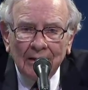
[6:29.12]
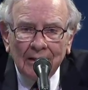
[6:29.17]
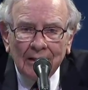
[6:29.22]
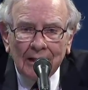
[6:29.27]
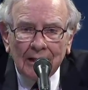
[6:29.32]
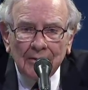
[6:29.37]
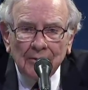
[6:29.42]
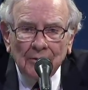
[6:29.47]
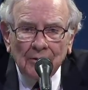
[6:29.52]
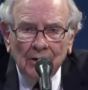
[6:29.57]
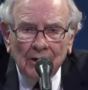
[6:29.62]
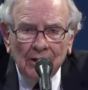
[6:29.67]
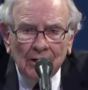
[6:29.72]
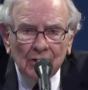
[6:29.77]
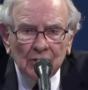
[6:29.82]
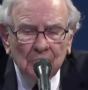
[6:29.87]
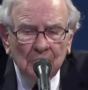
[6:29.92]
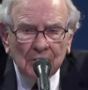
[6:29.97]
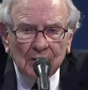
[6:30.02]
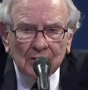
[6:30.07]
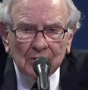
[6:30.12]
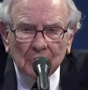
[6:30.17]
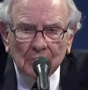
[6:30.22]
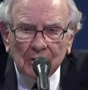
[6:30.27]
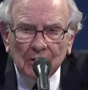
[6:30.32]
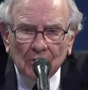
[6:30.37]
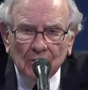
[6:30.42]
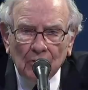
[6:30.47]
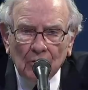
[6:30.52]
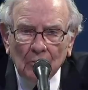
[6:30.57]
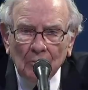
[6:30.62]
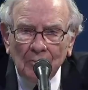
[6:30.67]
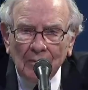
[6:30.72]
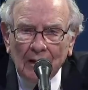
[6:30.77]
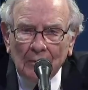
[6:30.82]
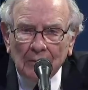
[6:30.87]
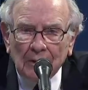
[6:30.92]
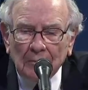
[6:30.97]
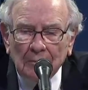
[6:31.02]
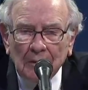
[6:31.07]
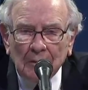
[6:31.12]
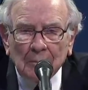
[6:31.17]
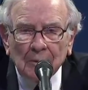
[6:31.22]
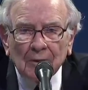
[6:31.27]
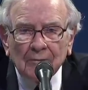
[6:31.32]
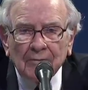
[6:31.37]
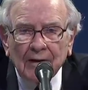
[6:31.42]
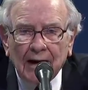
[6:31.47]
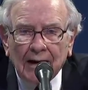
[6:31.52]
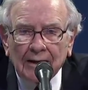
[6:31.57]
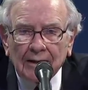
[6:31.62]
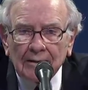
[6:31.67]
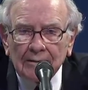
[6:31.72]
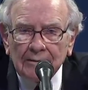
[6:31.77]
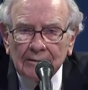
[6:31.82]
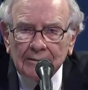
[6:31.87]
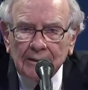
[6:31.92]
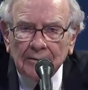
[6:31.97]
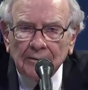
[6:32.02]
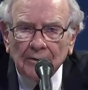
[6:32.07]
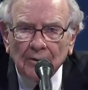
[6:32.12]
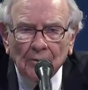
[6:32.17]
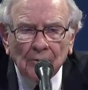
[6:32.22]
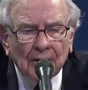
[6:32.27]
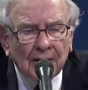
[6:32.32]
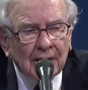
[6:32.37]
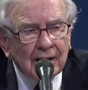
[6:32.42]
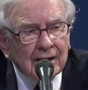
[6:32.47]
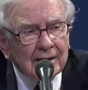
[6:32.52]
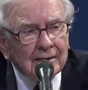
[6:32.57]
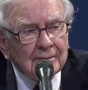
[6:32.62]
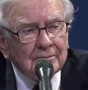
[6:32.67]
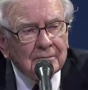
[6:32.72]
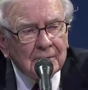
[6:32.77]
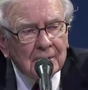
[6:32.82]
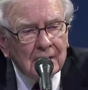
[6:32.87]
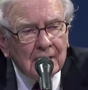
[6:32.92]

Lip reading: lethal it is, because we don't know how many people have had it and didn't know they had it.